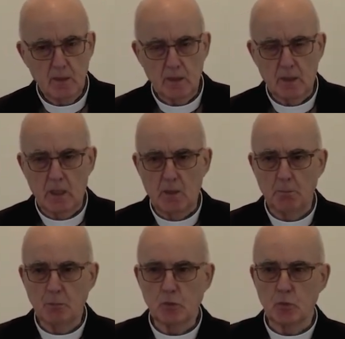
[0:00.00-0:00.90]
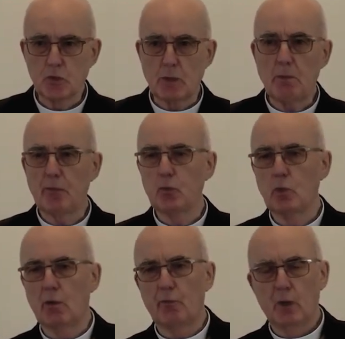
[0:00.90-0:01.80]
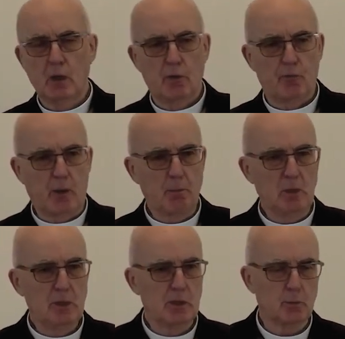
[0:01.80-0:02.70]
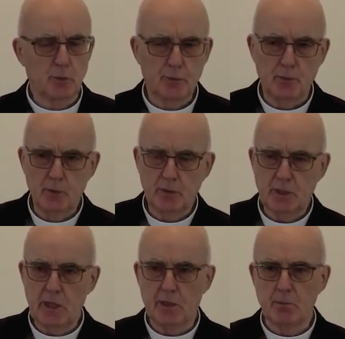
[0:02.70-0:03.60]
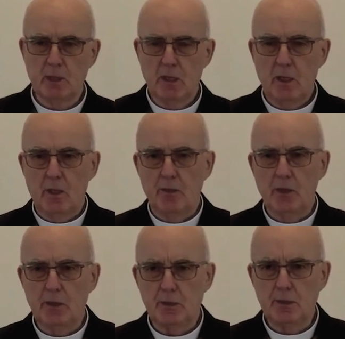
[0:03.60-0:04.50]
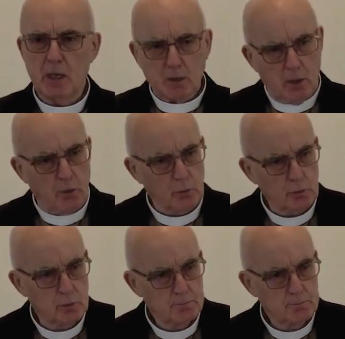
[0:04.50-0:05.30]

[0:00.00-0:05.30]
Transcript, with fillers: Uh, sure some of you are familiar with the term the Decalogue.